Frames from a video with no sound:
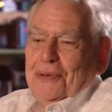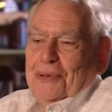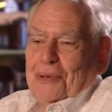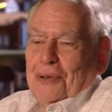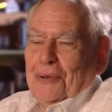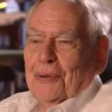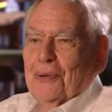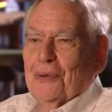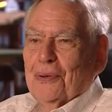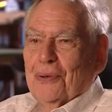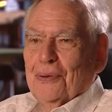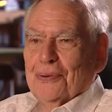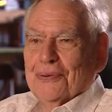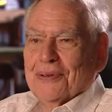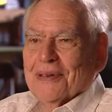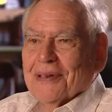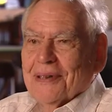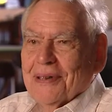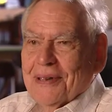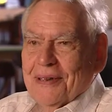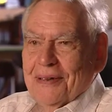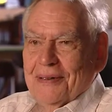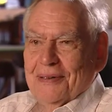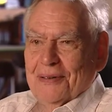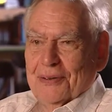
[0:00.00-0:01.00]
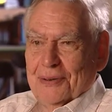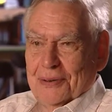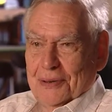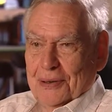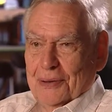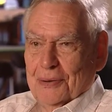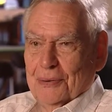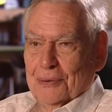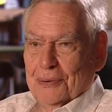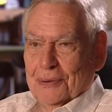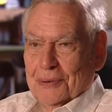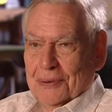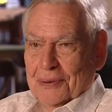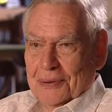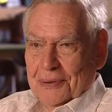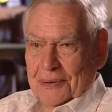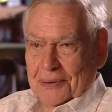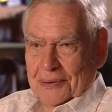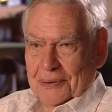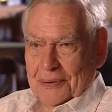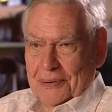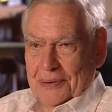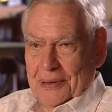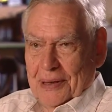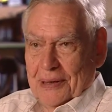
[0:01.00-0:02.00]
taught in a
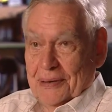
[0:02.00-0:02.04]
school